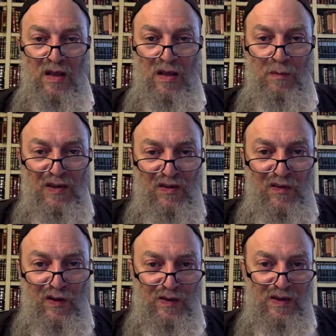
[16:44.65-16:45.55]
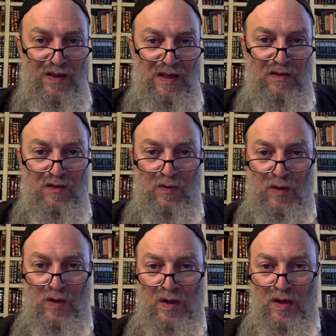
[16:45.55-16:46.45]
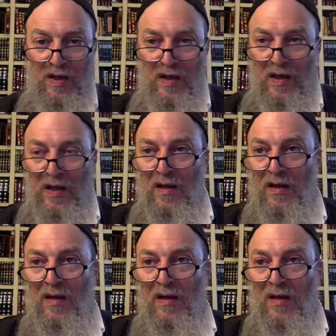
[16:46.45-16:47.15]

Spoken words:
the mitzvot that they do. Lefi